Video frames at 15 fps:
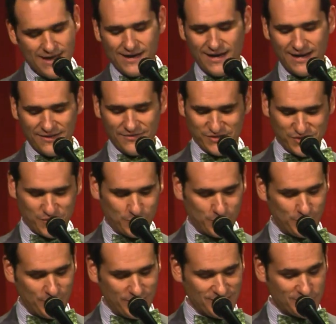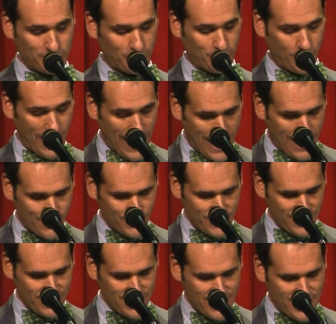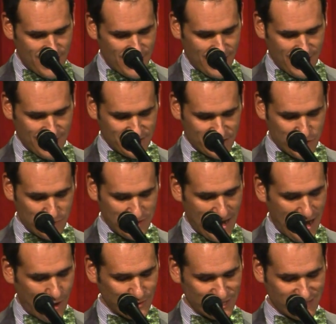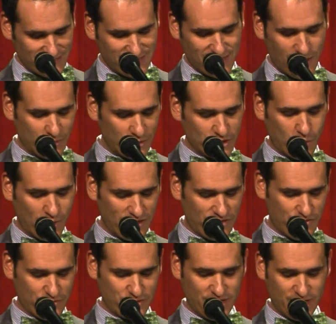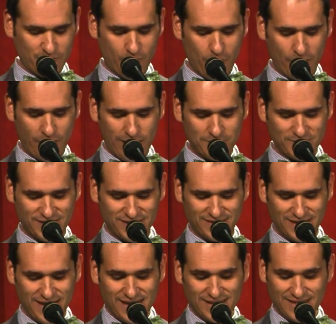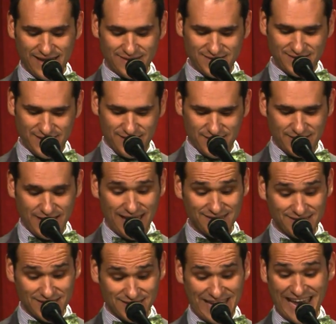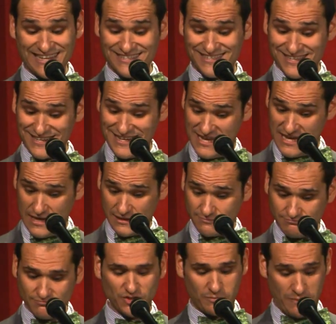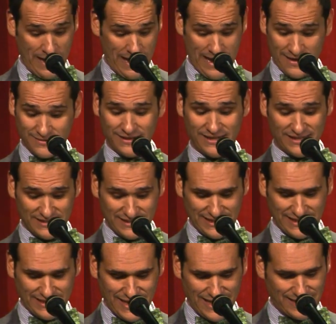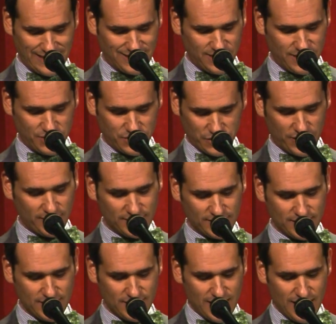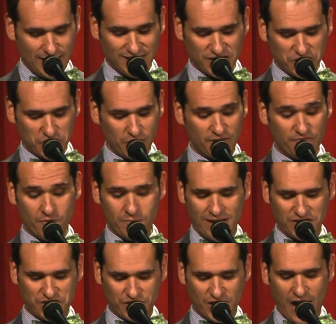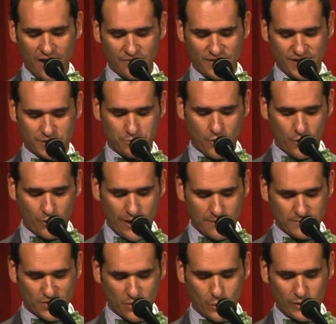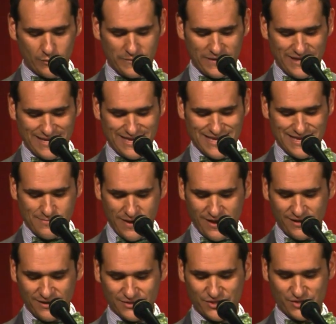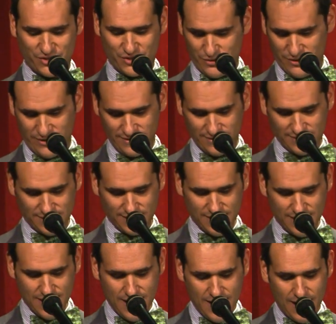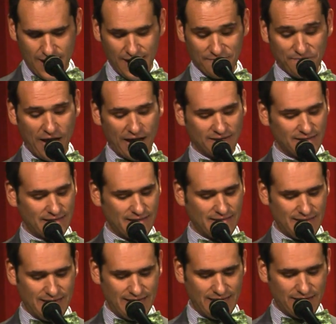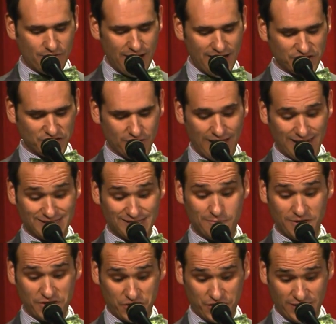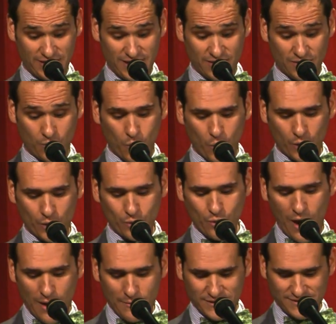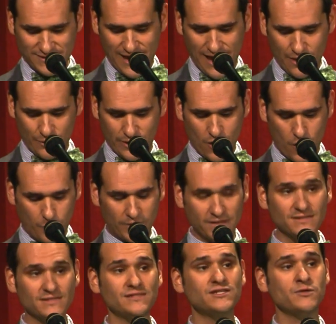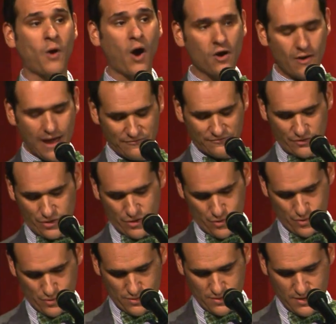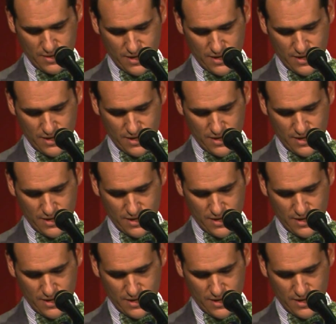Uh, the school is proud uh, to announce its summer 2013 programs in Tanzan Tan Tanzania, Japan, Italy, and Indonesia. Additional information on these programs will be emailed to students. Uh, finally, the international exhibition in the Warren Robbins Gallery opens tomorrow afternoon.